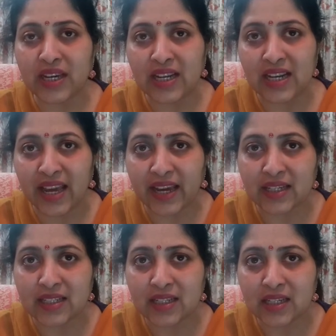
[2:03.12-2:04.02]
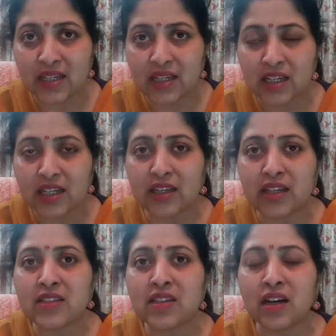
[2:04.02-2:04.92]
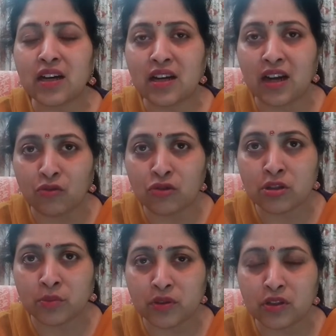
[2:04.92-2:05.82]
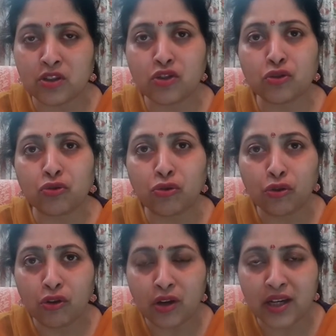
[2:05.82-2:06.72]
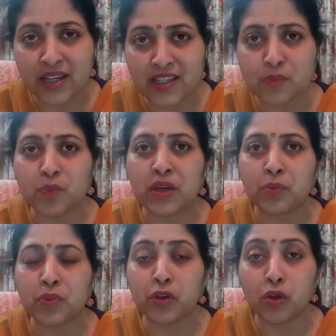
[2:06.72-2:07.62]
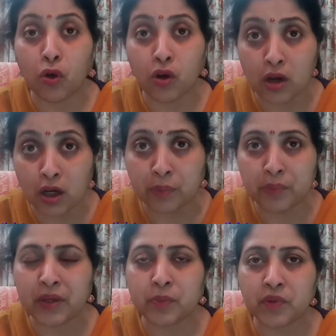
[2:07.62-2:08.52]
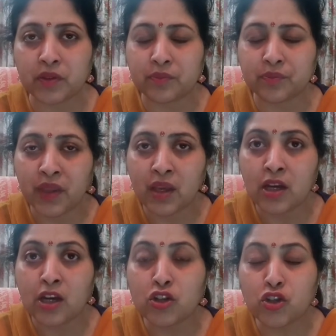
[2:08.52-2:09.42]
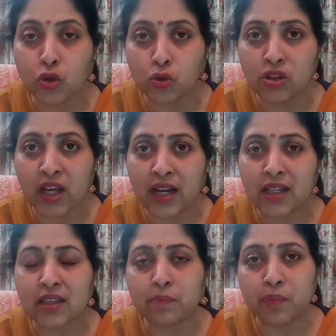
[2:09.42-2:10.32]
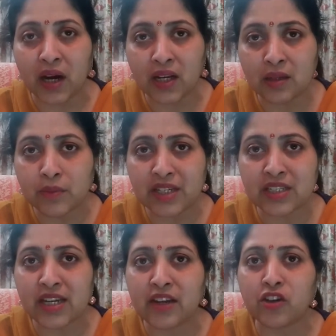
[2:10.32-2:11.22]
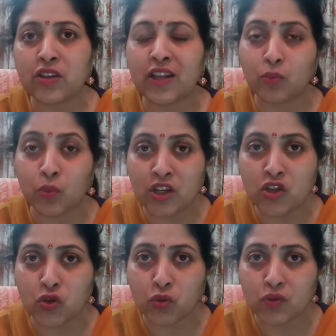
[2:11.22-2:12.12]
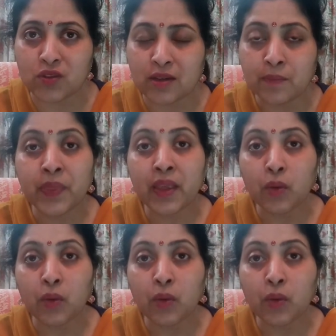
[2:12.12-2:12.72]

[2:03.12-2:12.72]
we elect is accountable to his people or her people, so that the parliamentarian that we choose